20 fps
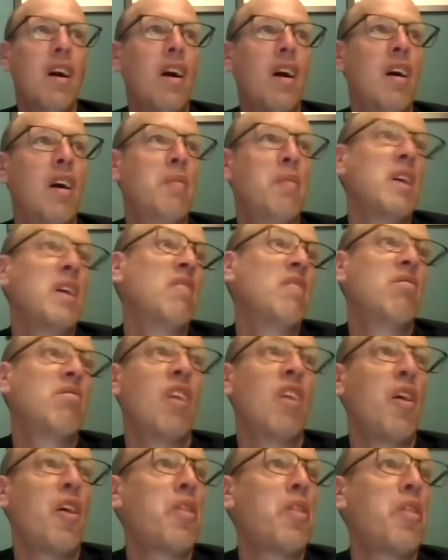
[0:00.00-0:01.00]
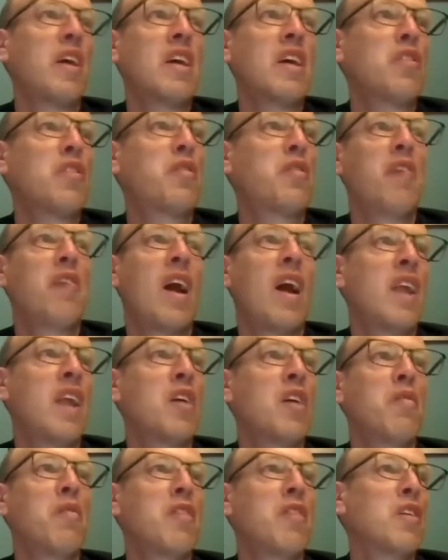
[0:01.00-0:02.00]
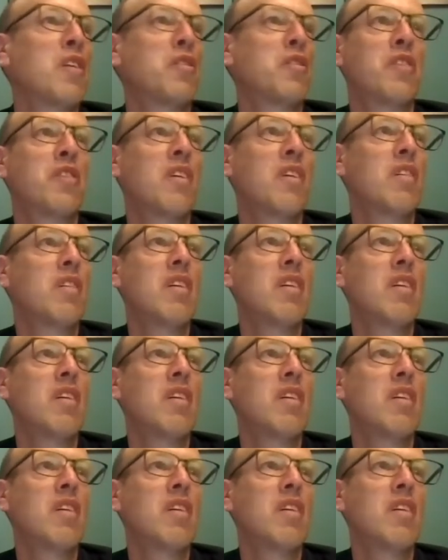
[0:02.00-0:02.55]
I mean, I think it's fairly obvious that